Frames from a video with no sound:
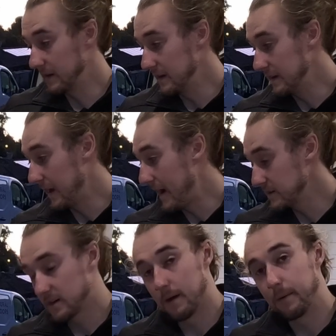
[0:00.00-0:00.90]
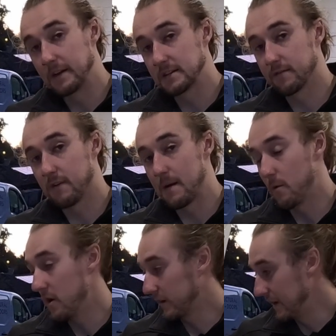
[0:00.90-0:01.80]
the outside piece of the
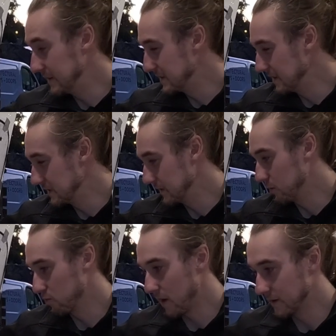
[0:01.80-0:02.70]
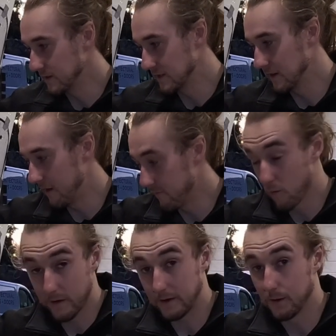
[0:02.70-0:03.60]
framework into these little runners that I've
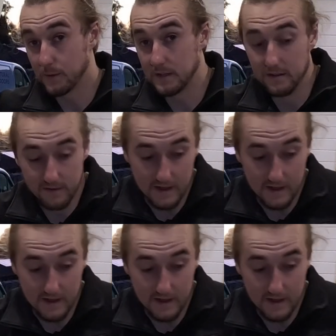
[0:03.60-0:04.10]
already glued to the